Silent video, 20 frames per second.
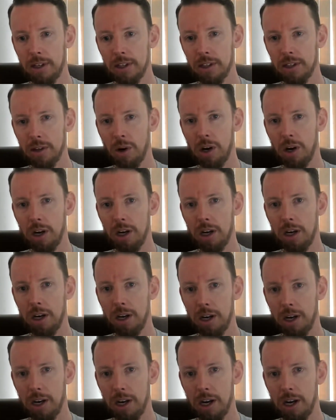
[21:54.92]
So
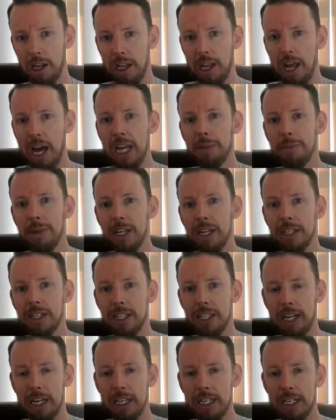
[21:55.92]
alignment is
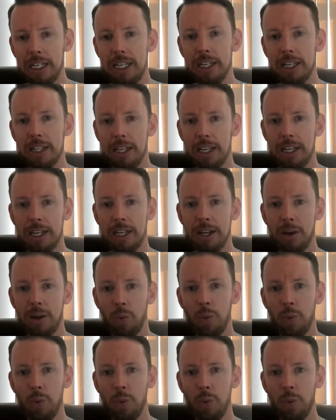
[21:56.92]
the idea that